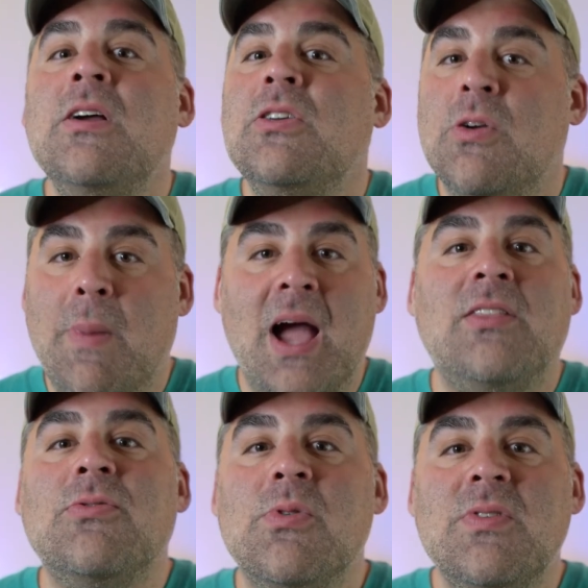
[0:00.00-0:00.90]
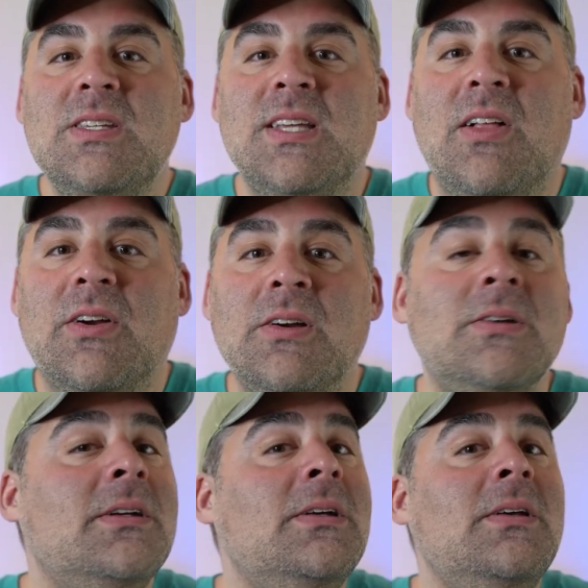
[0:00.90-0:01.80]
You're buying through a reseller.
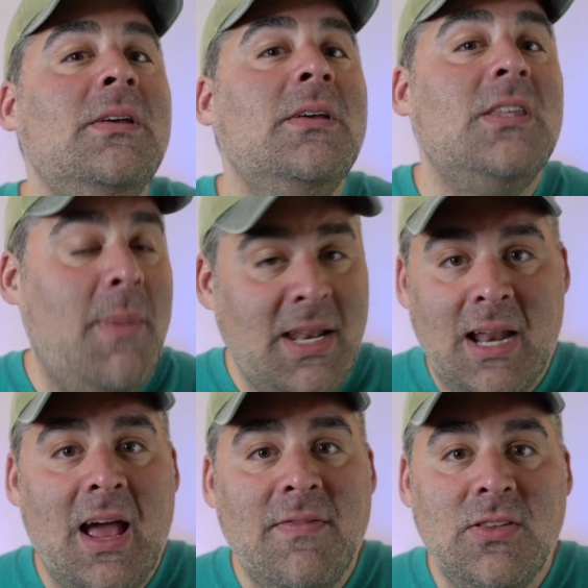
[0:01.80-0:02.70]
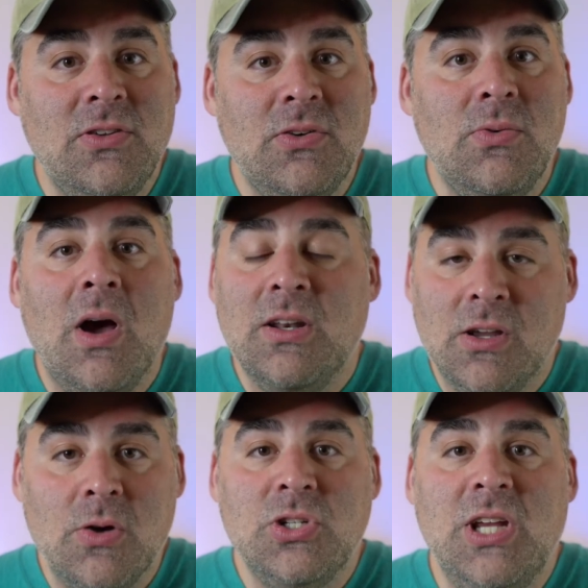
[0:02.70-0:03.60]
You may not have to do a
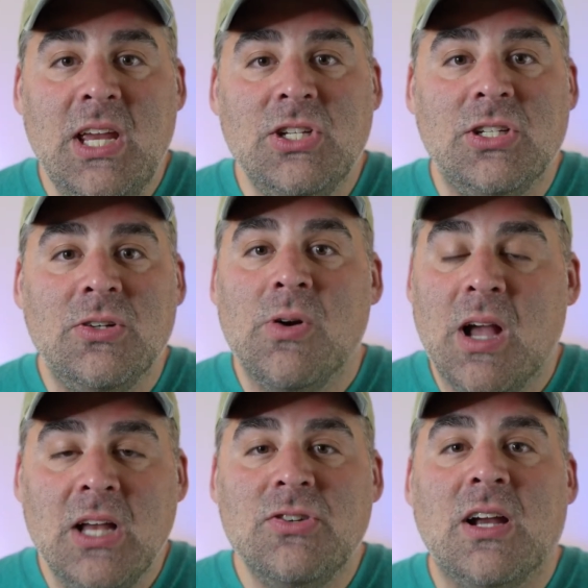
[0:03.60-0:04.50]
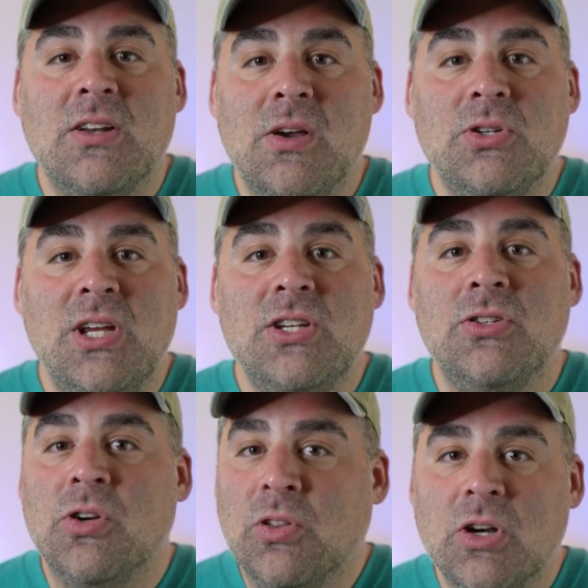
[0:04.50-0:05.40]
negotiation or a contract negotiation.
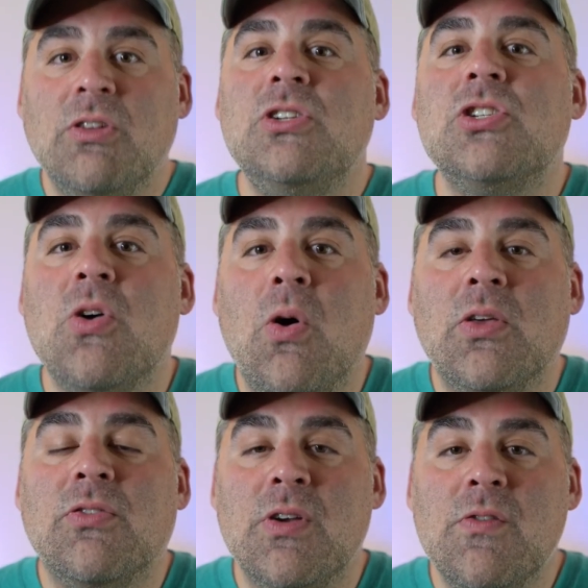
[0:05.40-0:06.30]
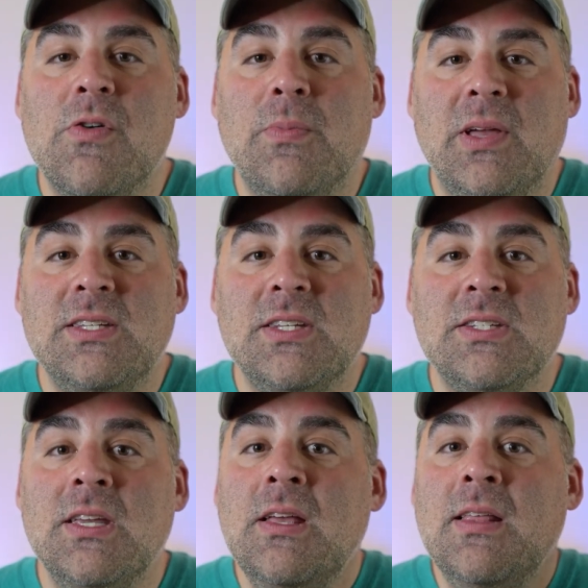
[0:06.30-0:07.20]
You're literally just calling 3 or 4 places
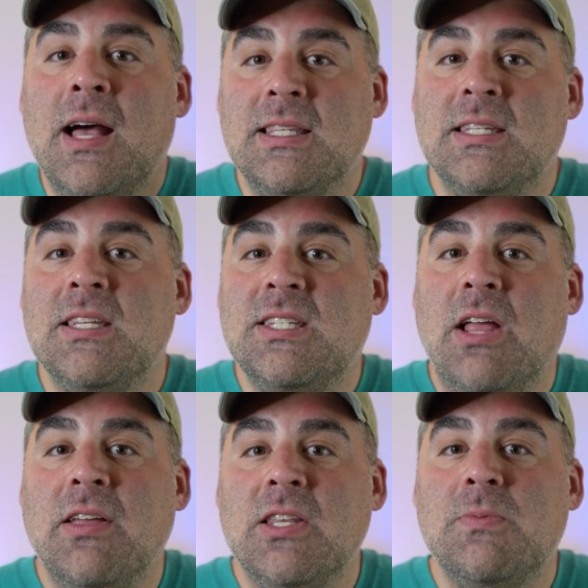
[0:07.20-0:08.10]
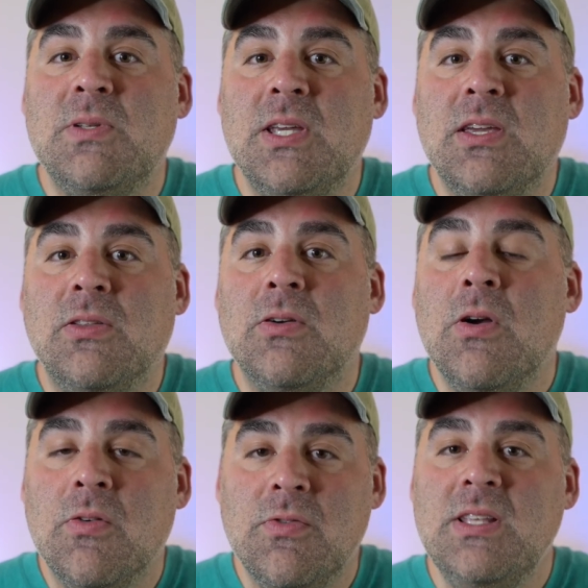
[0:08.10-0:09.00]
that's selling this particular
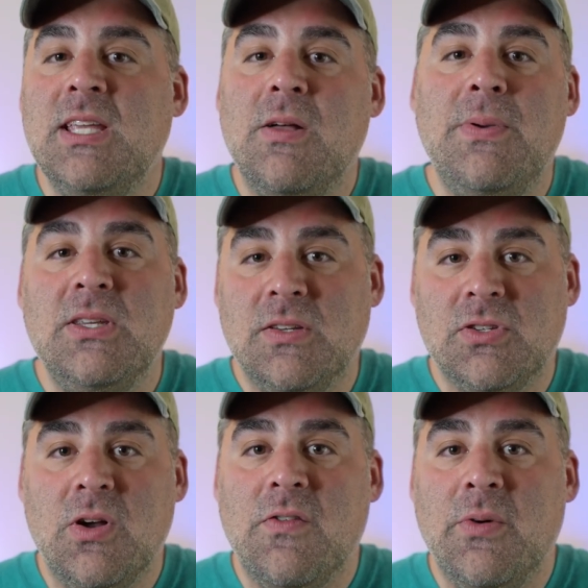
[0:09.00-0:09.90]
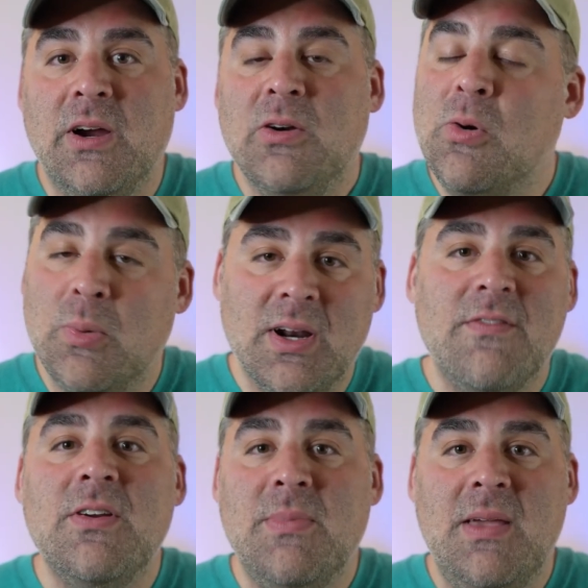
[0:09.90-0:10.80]
retail piece of software or whatever
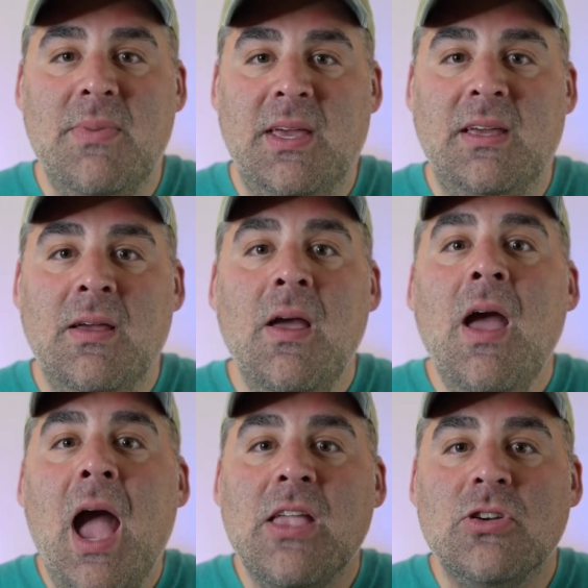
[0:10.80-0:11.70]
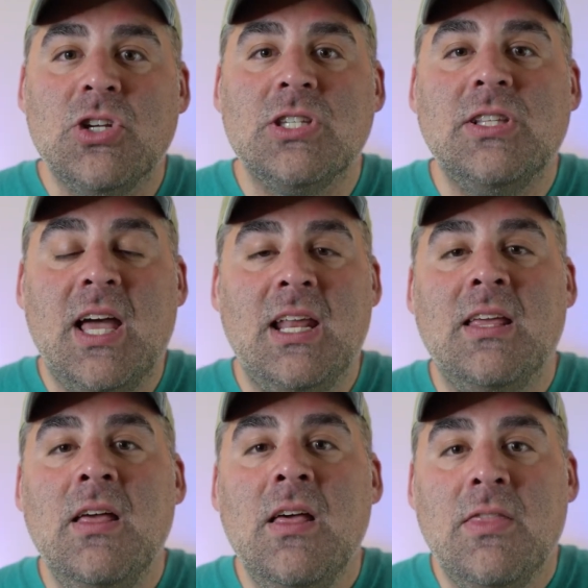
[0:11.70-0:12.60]
it may be, and you're just
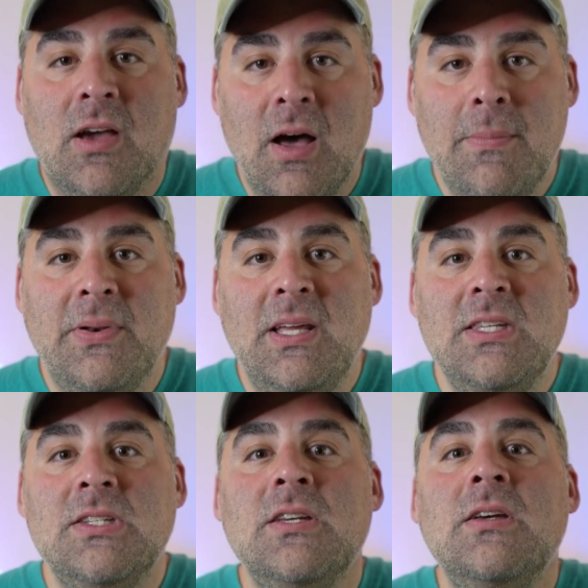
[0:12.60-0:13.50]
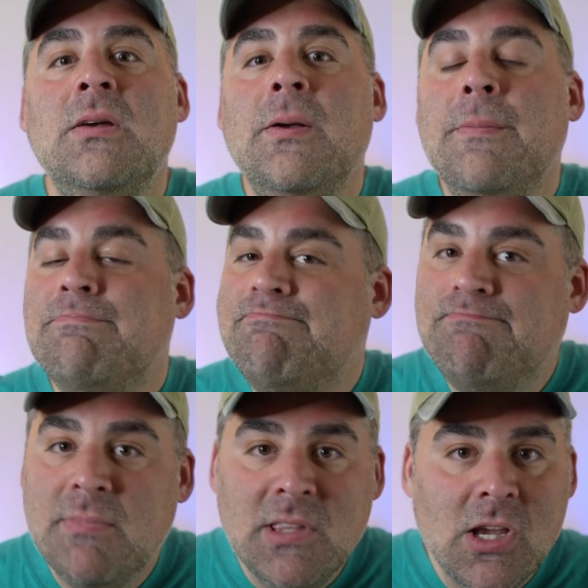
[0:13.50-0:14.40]
letting the companies
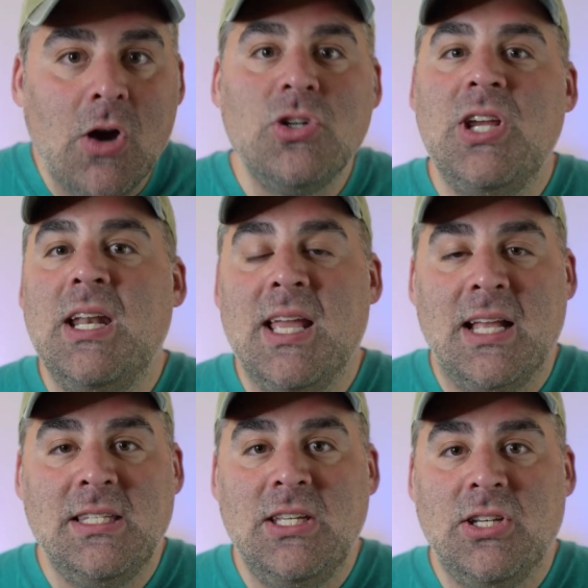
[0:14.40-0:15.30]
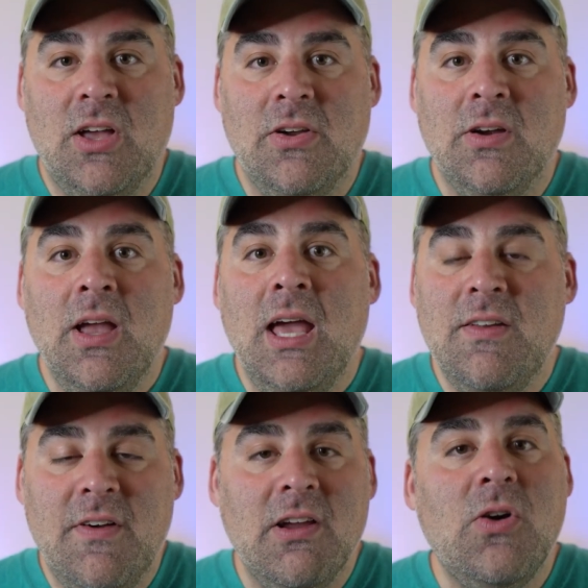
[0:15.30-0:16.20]
negotiate against each other in a
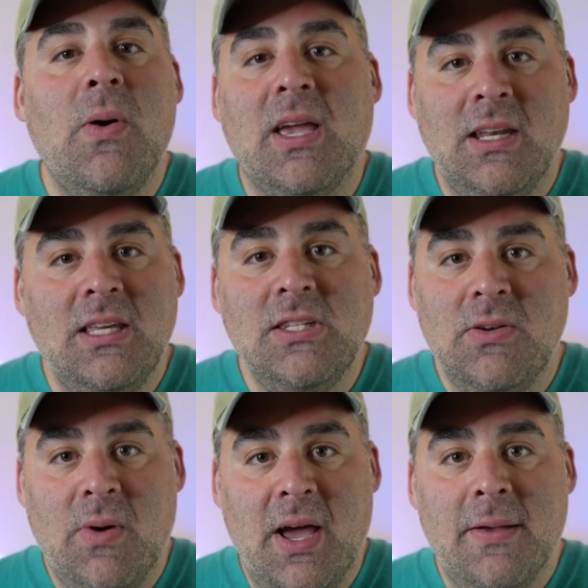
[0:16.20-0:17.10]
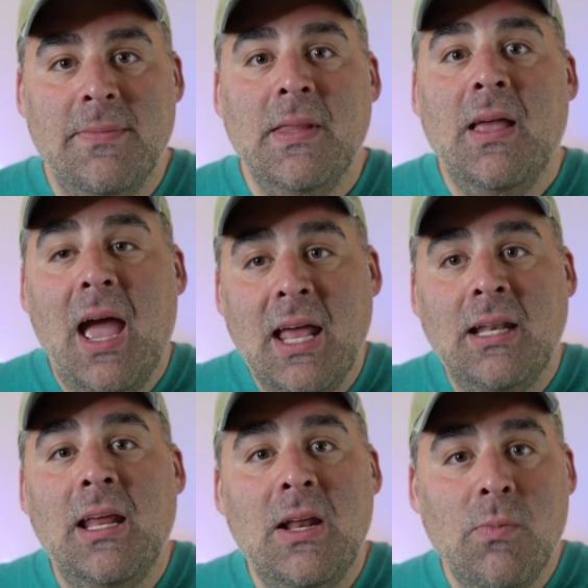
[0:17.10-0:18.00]
very quick and easy way. And
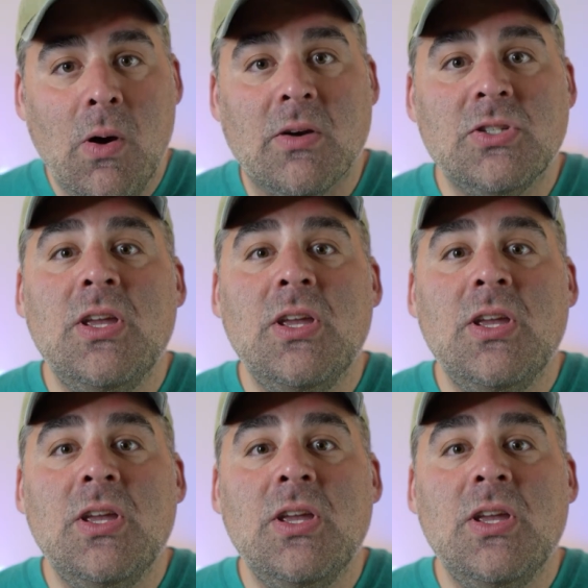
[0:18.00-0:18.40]
it works.